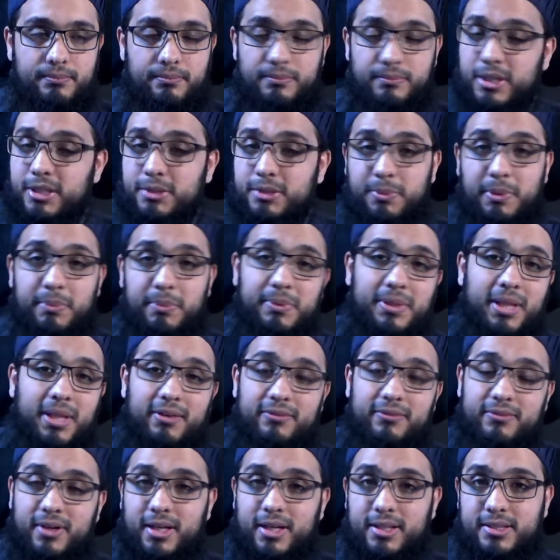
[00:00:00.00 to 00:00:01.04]
Many people
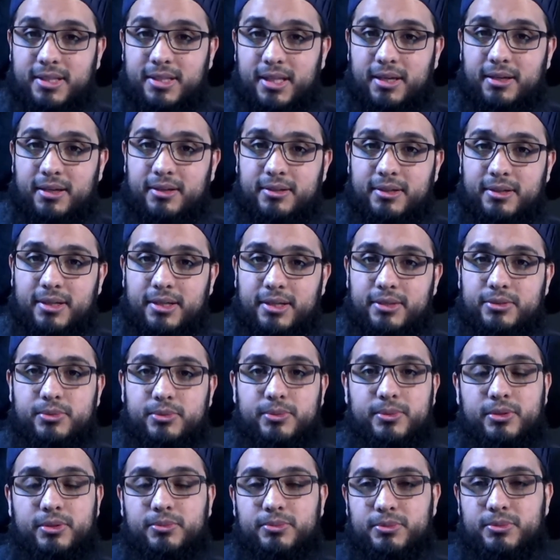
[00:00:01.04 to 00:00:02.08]
haven't had that, right? So
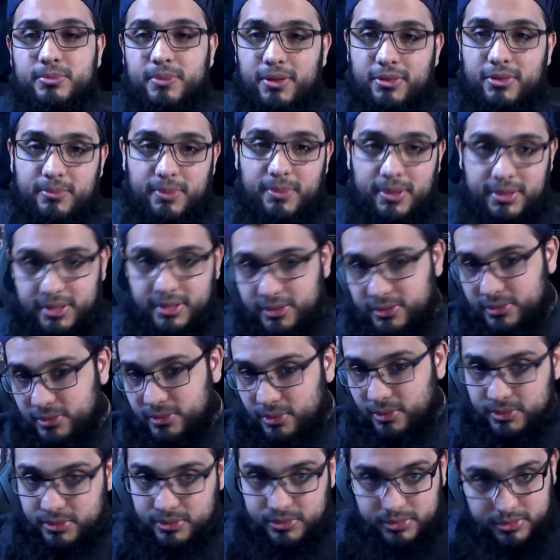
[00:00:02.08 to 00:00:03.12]
when it comes to mathematics
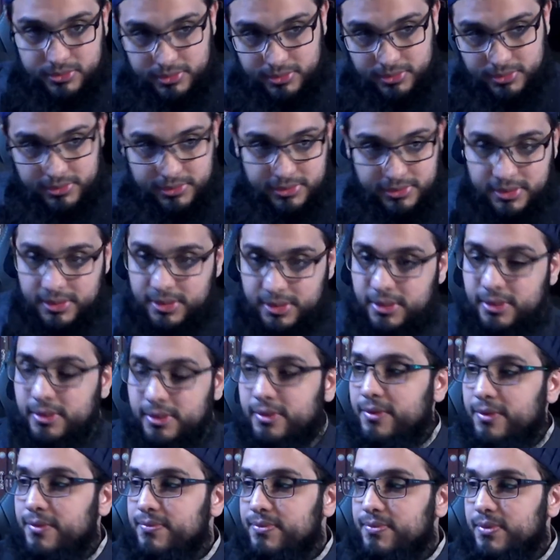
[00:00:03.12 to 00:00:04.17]
or just seeing
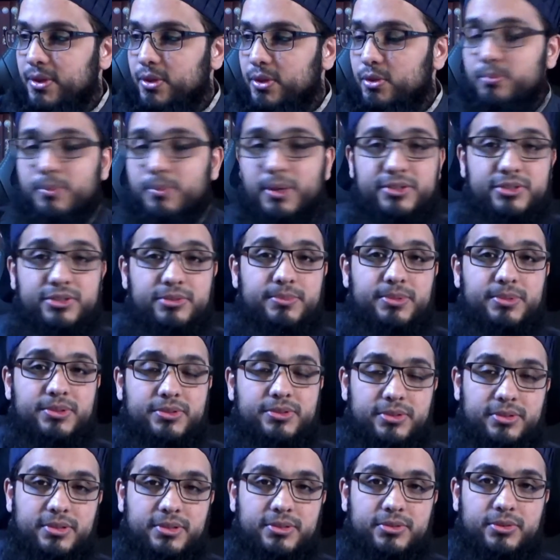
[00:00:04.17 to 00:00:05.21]

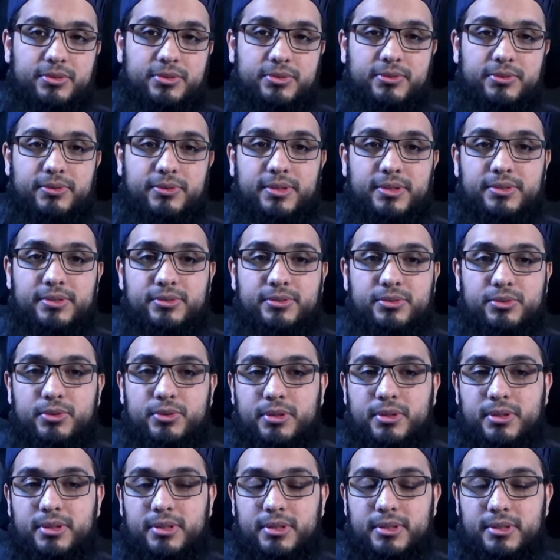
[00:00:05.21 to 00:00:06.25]
measurements and these sorts of things,
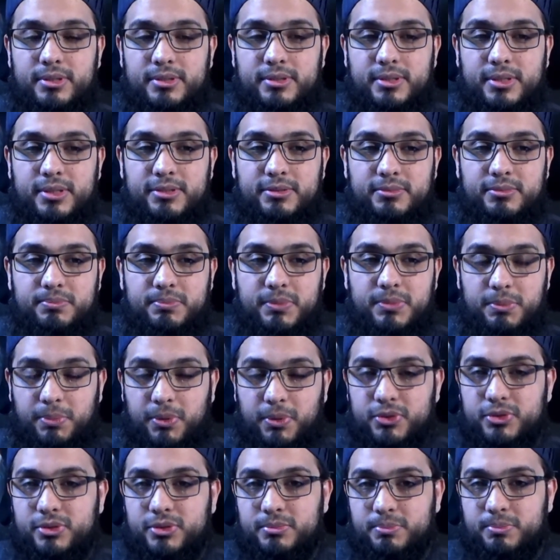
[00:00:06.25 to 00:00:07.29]
so there's the
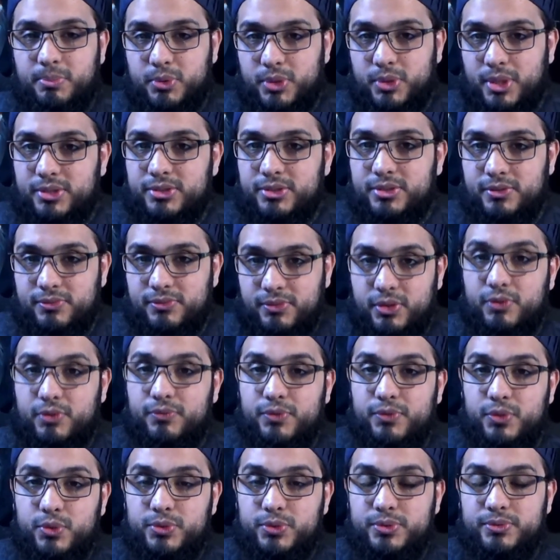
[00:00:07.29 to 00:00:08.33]
potential for
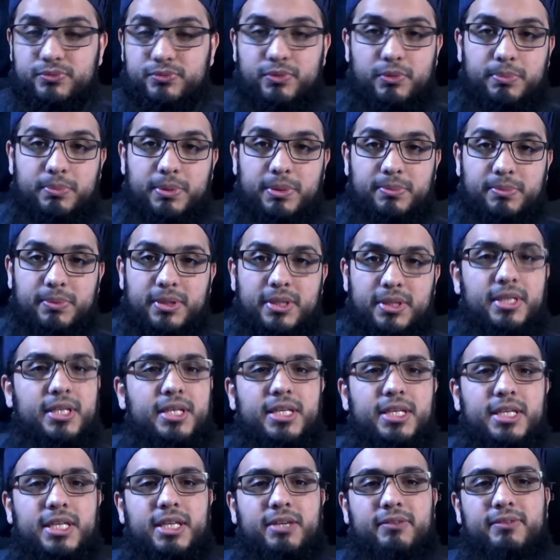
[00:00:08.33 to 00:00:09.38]
confusion for people,
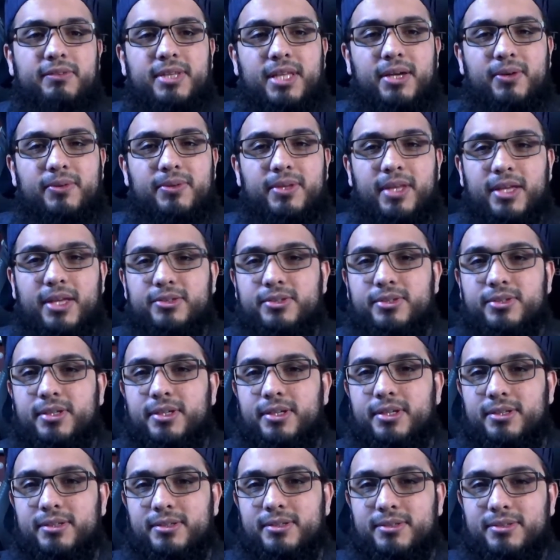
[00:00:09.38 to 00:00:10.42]
even now in the
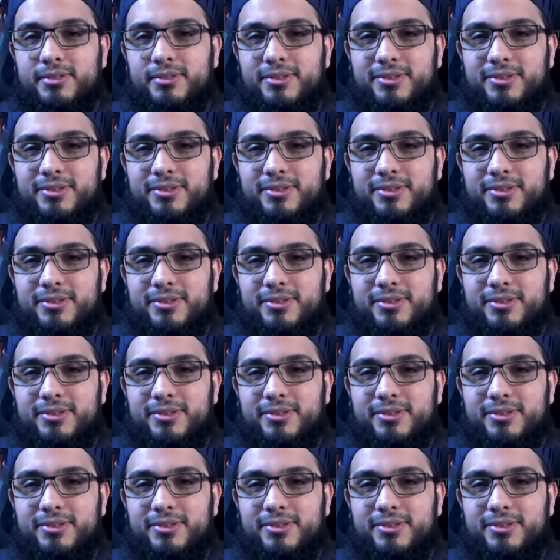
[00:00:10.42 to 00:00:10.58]
educated